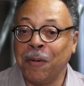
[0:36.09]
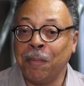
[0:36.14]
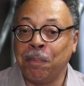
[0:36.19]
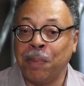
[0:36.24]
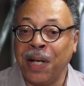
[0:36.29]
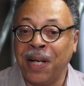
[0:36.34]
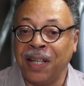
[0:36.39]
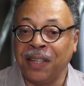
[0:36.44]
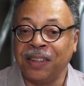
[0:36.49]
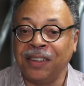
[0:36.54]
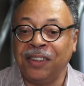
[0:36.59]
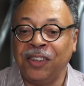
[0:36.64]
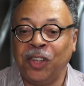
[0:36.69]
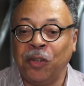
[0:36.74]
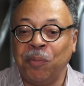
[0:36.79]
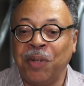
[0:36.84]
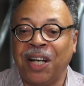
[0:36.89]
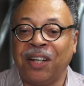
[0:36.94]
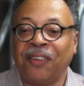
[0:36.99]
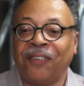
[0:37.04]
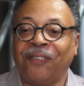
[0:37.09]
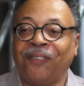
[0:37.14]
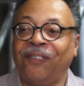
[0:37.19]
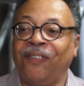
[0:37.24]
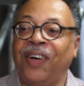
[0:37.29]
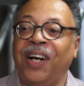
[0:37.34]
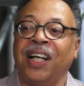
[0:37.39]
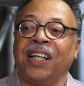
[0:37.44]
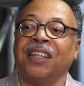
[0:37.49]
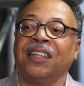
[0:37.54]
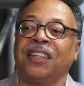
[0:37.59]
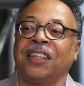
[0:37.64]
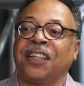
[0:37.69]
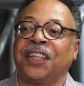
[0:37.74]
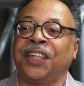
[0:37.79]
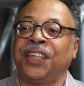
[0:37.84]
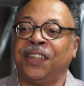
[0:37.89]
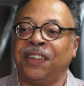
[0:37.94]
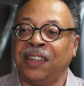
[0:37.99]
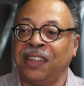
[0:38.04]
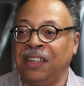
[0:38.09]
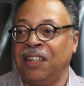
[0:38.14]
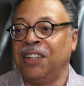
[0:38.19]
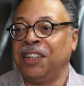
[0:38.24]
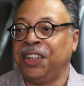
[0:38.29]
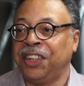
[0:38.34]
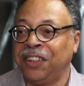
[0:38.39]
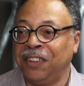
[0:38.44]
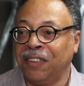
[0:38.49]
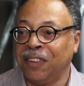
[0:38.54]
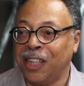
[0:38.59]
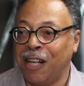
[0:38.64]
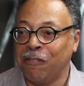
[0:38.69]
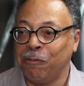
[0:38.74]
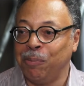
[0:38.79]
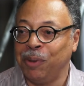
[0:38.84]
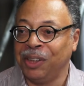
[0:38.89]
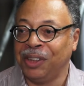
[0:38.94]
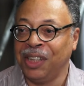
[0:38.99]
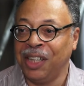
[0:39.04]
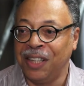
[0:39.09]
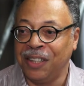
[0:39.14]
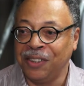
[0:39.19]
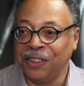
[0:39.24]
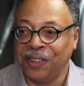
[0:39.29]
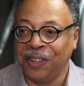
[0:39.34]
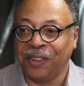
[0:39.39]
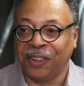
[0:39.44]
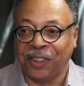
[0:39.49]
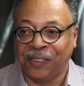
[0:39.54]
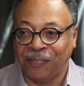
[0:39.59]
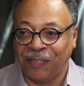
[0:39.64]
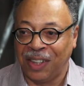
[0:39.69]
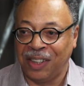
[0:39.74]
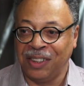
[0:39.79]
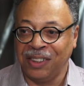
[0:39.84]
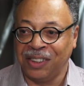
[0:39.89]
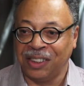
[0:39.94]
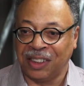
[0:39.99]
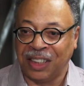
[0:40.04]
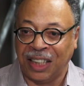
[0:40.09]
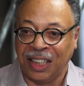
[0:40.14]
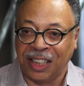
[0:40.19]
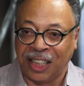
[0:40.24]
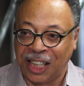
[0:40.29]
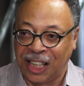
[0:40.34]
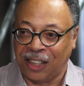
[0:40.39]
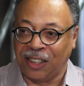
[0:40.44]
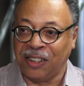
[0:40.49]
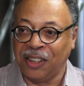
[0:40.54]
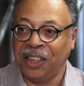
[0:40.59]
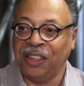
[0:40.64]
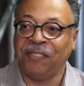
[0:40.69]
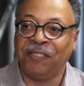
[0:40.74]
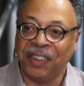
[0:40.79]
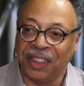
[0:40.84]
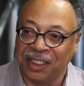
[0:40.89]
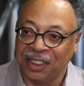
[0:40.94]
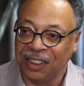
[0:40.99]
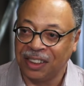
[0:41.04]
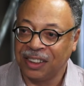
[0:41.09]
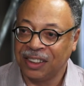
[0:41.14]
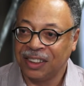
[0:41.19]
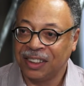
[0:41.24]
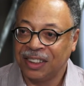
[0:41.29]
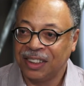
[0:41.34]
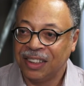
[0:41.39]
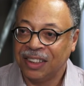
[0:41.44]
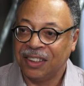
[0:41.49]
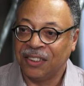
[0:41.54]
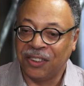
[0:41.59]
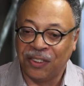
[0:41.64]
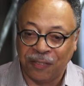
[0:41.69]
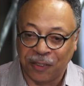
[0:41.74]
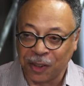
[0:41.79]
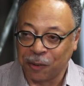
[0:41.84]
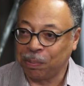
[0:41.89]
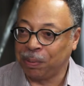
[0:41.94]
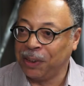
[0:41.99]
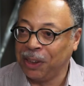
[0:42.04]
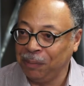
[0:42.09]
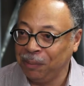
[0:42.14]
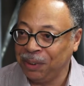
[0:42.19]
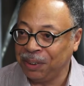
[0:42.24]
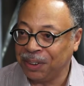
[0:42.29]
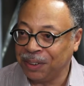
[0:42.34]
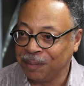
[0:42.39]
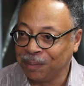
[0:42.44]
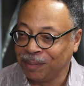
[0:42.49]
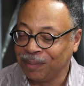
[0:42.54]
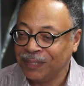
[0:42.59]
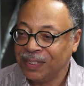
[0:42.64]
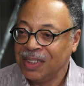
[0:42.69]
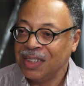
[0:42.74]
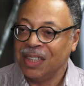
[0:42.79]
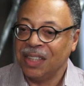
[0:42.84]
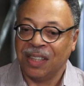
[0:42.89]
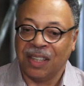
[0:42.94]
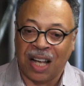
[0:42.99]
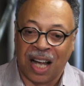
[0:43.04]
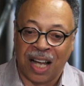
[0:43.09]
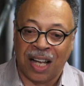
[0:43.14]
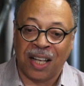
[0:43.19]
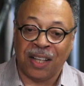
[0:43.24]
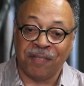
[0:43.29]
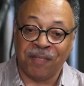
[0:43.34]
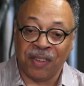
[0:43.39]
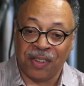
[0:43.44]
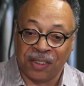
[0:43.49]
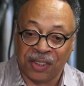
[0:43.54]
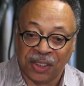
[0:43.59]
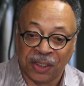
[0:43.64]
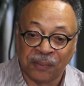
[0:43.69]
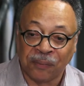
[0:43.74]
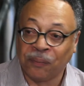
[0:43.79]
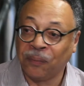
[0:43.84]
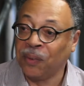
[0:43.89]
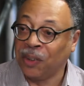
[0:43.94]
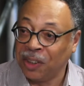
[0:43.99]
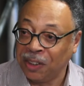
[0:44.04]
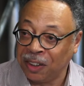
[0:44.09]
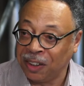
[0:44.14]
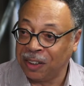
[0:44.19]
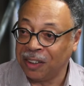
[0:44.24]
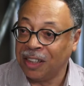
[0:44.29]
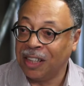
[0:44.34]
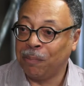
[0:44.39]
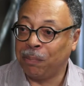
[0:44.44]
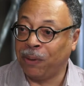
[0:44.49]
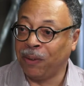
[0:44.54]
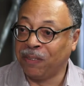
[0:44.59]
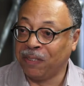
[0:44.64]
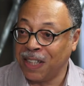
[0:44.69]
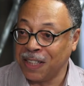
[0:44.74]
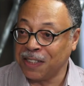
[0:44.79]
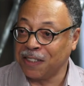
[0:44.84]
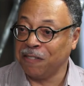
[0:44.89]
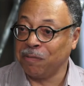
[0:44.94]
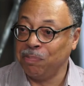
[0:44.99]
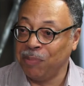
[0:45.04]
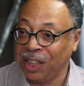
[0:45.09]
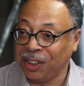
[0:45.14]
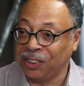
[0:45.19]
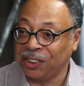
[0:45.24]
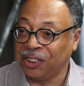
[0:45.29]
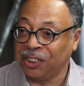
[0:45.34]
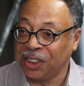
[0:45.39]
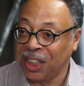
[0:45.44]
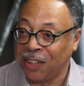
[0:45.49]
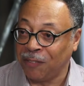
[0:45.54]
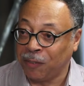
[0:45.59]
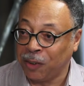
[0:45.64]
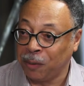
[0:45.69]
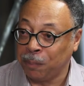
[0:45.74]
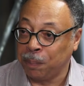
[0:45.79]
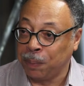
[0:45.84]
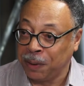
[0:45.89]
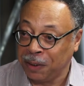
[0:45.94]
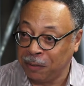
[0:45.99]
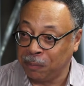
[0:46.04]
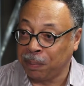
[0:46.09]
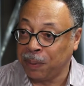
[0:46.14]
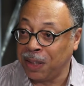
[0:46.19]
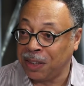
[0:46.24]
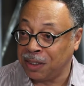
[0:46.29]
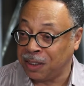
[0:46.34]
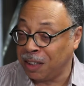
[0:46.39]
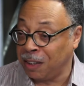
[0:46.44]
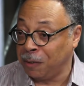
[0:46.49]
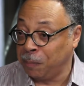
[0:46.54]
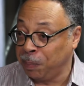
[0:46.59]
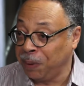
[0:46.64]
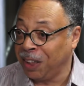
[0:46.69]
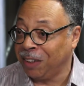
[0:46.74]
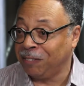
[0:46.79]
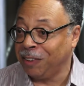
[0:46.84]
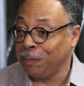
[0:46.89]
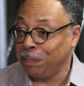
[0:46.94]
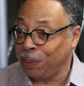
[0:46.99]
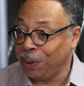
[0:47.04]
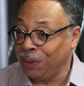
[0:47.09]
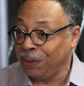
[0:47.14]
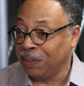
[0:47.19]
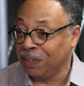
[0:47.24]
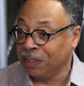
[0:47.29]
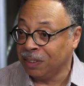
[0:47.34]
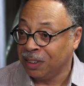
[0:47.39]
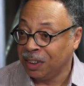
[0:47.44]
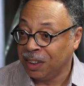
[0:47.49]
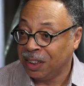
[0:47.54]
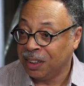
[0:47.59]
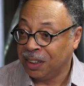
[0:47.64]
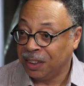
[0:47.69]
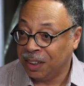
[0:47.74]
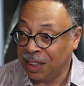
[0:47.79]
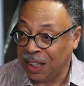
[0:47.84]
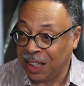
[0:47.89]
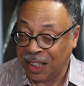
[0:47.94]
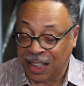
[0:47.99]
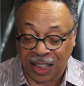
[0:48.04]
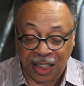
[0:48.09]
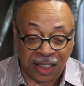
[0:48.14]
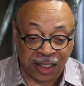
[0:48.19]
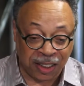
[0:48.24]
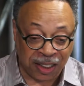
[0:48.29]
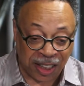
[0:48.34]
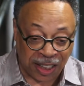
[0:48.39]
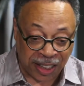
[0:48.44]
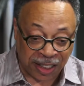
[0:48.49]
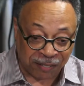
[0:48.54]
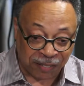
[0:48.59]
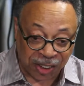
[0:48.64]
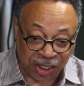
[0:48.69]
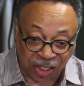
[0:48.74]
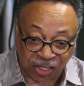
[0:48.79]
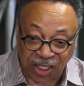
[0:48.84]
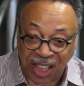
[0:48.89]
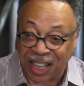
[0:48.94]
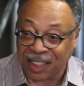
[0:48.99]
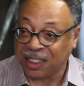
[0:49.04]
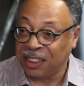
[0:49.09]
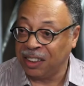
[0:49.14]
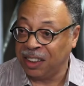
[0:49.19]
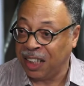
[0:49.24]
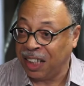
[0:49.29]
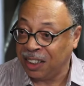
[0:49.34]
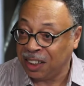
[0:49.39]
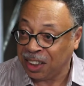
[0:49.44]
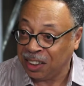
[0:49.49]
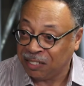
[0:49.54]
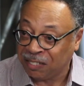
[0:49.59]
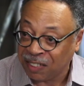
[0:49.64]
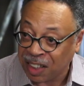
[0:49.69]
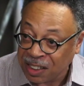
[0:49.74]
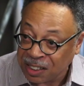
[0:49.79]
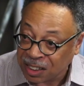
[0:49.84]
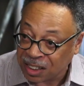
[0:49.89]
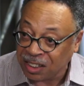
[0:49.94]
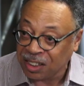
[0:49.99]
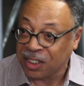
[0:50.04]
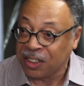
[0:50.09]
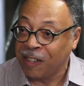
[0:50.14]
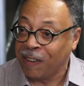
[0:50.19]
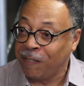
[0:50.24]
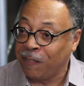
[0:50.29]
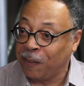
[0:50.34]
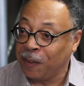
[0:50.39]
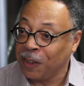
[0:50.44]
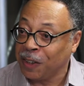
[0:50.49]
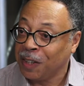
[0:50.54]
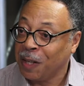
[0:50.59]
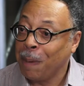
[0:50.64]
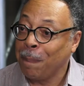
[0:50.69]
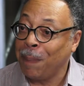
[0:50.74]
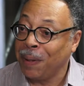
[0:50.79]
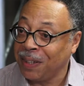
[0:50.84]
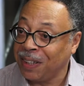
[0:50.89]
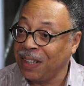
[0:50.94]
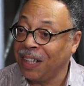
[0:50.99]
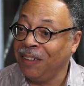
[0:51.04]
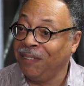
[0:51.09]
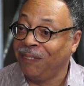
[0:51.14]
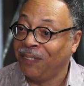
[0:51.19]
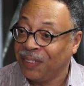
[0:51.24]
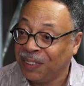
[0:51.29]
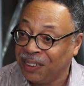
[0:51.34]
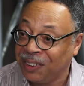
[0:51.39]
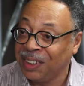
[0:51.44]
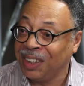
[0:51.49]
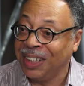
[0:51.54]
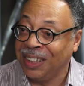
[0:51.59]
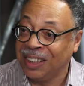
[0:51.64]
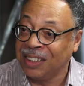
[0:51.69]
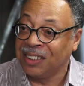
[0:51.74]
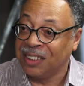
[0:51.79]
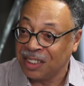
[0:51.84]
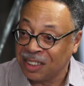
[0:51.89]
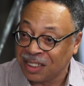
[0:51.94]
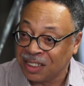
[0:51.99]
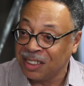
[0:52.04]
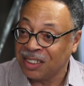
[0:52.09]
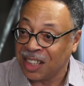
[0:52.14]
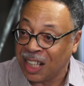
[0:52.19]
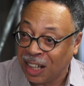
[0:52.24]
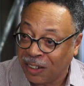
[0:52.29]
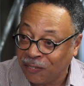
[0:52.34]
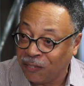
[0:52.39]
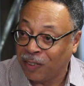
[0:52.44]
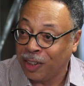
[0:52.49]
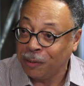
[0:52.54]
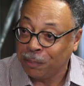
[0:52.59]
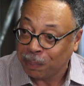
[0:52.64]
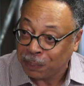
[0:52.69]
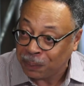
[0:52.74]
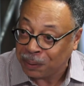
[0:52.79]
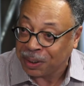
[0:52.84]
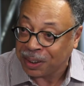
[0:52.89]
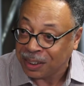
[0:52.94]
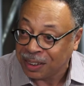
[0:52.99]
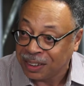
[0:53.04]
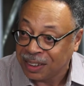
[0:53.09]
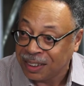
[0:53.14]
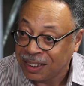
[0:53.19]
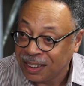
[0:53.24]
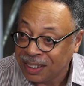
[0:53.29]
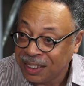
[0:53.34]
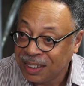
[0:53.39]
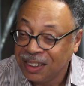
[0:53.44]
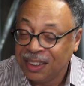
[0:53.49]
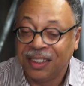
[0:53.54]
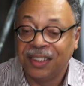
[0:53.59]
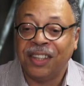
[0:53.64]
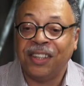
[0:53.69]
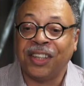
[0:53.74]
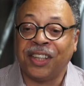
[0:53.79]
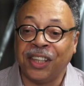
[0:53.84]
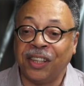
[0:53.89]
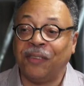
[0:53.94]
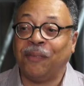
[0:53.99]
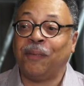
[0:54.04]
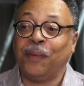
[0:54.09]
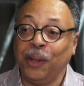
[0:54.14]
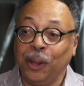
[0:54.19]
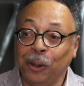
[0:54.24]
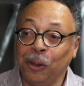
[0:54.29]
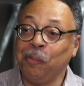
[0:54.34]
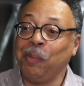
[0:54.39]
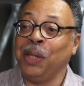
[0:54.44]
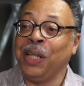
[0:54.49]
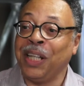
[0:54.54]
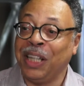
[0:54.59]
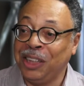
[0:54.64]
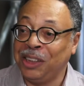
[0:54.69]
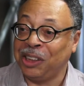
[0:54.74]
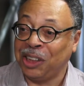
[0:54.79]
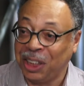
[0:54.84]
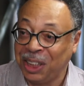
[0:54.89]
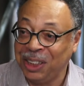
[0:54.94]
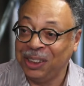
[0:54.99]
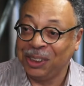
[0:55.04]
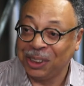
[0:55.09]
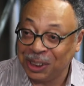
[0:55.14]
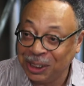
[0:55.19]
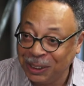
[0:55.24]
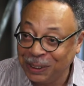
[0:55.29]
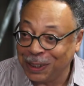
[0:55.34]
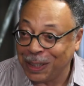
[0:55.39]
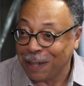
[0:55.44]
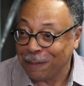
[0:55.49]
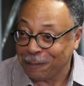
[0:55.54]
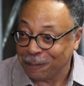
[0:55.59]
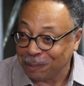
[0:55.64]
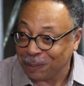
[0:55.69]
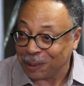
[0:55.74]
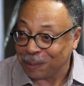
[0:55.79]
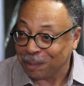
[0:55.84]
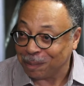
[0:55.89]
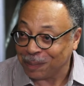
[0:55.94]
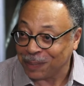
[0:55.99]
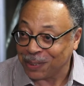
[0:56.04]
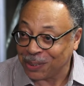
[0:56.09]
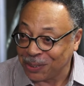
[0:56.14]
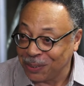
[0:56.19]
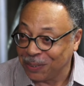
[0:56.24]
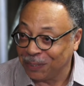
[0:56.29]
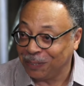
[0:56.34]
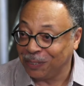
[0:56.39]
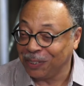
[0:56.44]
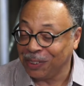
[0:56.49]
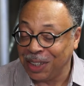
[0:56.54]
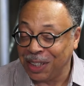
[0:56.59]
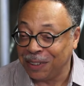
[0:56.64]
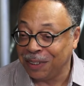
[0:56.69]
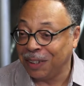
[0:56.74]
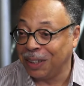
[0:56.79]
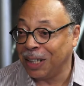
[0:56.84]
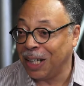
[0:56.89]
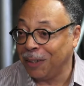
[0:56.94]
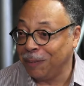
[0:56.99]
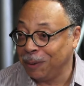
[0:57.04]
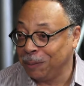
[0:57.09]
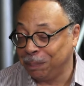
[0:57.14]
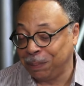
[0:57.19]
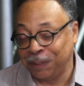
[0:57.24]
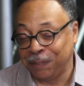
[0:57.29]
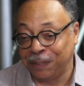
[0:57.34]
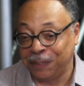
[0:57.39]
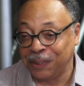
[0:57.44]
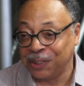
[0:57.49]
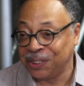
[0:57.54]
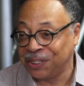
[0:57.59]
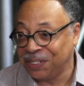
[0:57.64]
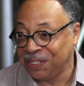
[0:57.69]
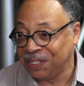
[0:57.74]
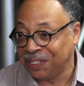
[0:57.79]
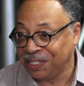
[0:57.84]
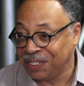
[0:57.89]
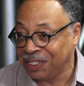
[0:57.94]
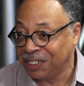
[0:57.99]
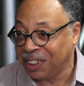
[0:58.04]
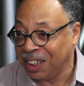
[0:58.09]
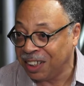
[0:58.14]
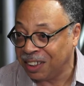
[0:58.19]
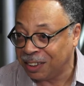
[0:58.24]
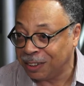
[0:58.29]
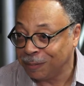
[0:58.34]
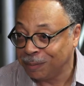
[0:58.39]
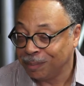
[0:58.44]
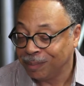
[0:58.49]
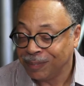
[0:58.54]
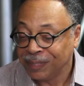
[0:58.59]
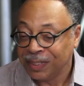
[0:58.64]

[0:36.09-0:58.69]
But no matter what the current Ontario government does, there was a Kathleen Wynne who was premier. There were progressive measures that were put in place that are being repealed and retracted and erased and so forth, but they were in existence at one point. There will be a change in government sooner or later, and I would prefer sooner than later.